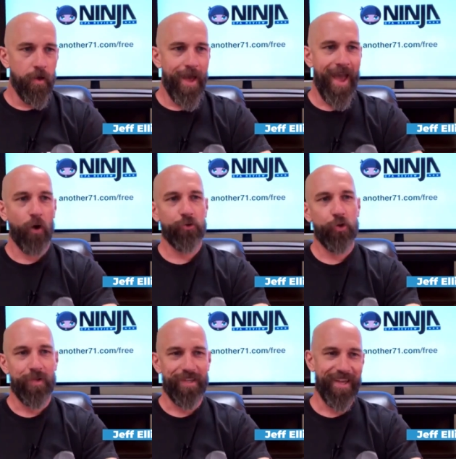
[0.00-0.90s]
How do
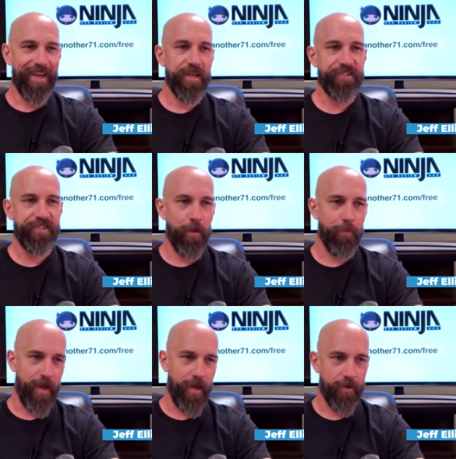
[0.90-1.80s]
the
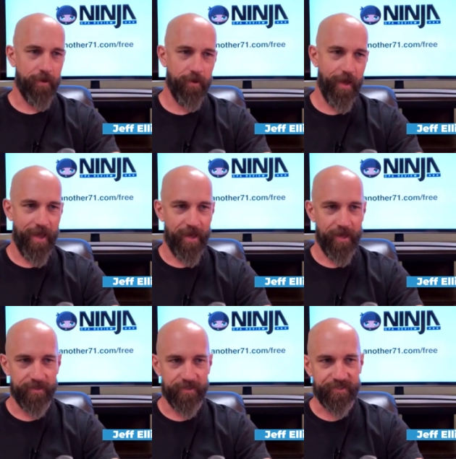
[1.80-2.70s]
CMA
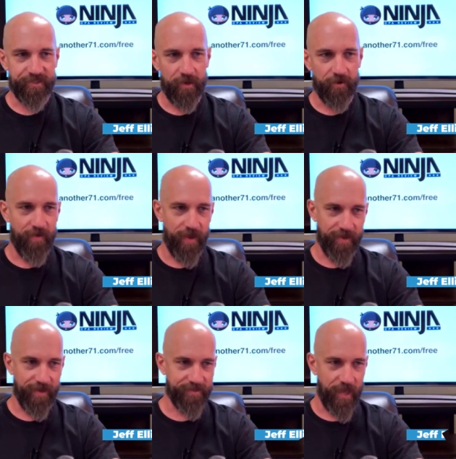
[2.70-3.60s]
and CFA
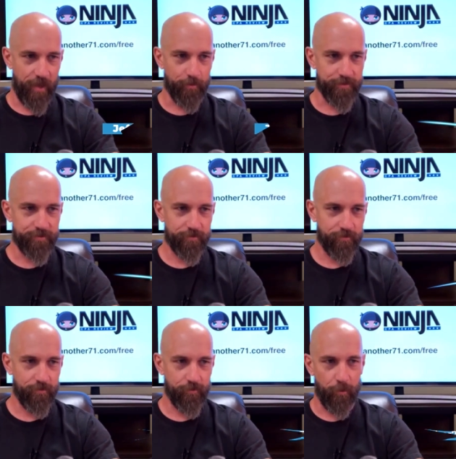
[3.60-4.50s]
exams
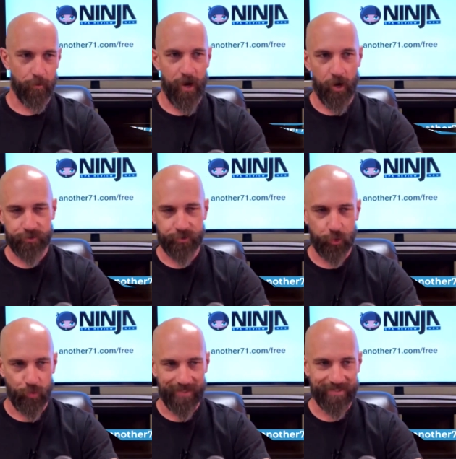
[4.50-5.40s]
compare
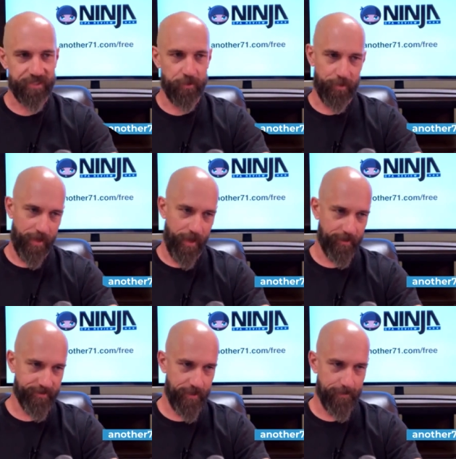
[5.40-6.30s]
to the CPA
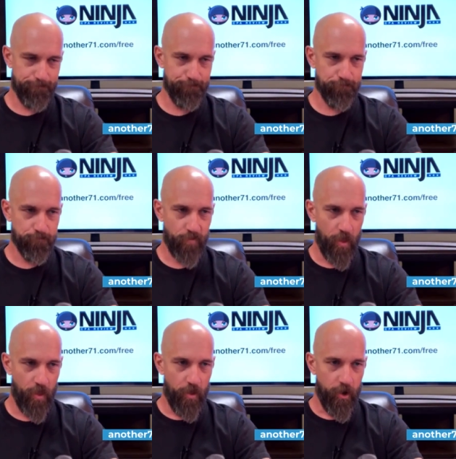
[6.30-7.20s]
exam?
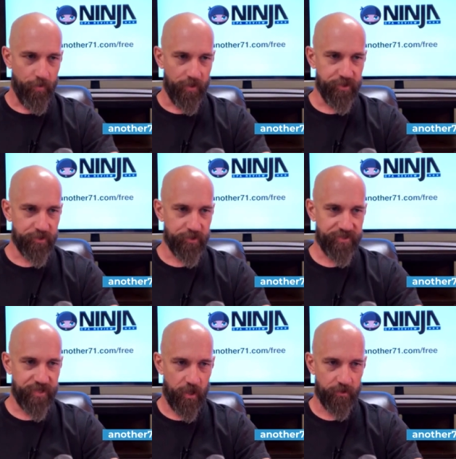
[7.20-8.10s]
Are they just as
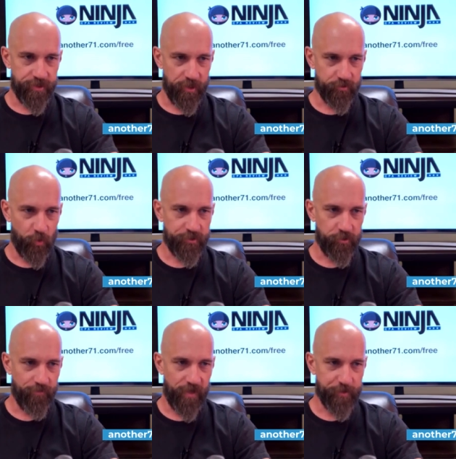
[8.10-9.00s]
challenging? I was watching
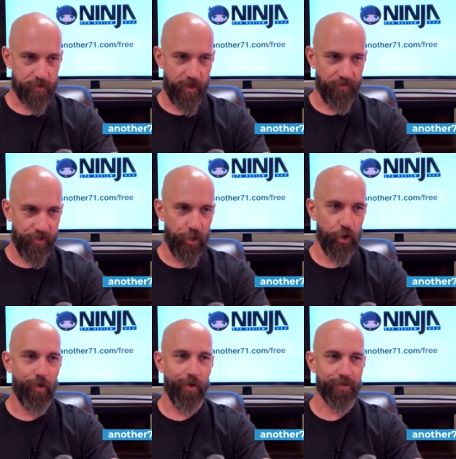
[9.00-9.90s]
your Facebook Live
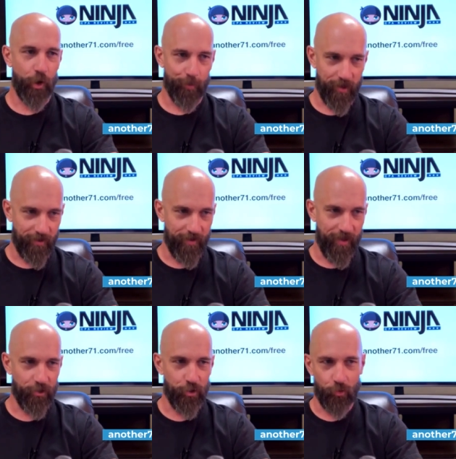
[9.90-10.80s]
video and I was hoping
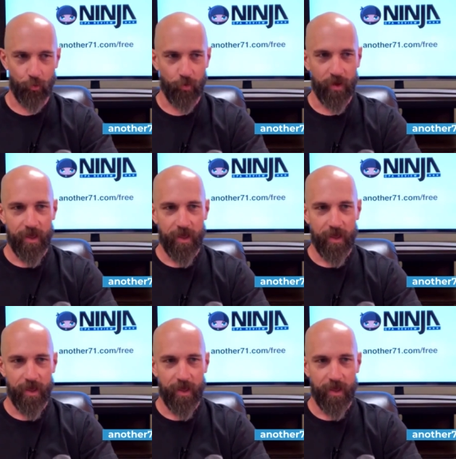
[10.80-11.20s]
that you,